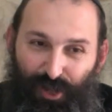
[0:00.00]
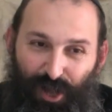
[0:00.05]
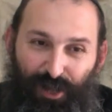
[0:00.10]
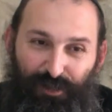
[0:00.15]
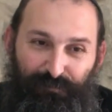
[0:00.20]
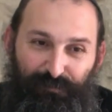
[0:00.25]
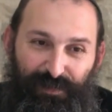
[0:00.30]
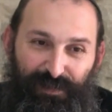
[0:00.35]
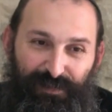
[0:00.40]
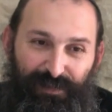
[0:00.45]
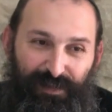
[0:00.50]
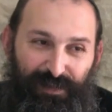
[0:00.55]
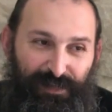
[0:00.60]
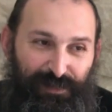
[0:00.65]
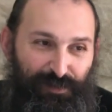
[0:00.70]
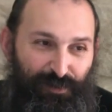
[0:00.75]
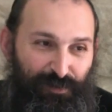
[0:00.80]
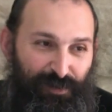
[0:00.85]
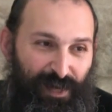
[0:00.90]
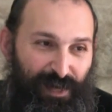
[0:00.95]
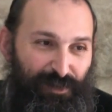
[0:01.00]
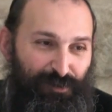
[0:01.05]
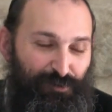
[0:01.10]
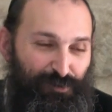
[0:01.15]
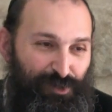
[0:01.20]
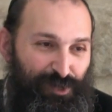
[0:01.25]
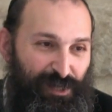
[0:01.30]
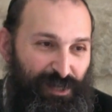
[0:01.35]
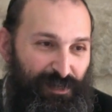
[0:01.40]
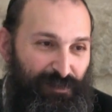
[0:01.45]
taught me that it's okay
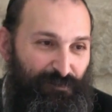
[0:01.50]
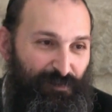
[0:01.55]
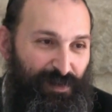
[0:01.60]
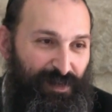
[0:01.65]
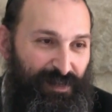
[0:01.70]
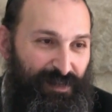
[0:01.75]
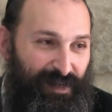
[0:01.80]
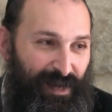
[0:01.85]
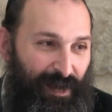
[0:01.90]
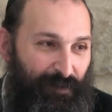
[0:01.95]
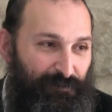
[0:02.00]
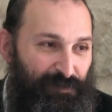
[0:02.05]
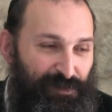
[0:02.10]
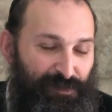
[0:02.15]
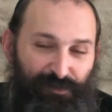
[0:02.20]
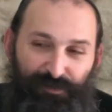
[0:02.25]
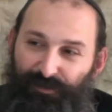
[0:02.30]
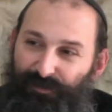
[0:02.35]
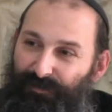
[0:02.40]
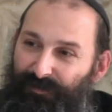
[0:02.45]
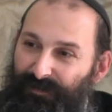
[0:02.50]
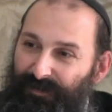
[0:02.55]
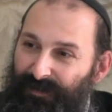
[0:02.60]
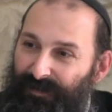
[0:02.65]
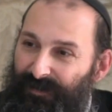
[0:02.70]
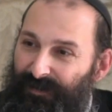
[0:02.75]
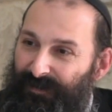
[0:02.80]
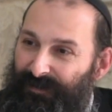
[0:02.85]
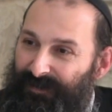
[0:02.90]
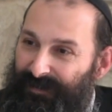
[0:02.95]
to cheat when it comes to
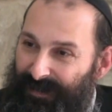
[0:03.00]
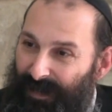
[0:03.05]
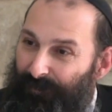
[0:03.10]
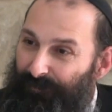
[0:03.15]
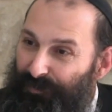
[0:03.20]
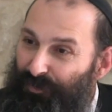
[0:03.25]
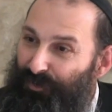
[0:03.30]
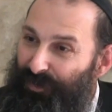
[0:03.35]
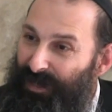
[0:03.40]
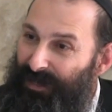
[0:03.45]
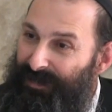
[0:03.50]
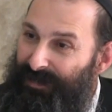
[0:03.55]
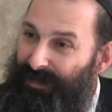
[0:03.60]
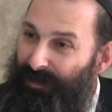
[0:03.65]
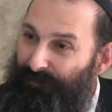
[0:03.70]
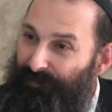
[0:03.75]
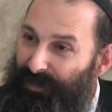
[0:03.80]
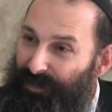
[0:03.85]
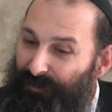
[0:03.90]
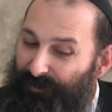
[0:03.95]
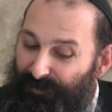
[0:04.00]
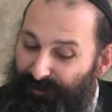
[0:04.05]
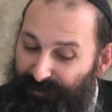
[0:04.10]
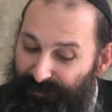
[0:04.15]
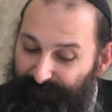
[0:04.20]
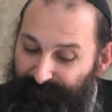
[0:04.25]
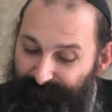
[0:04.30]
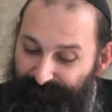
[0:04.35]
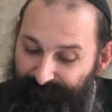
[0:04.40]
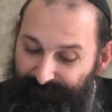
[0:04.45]
get something
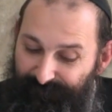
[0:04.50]
good.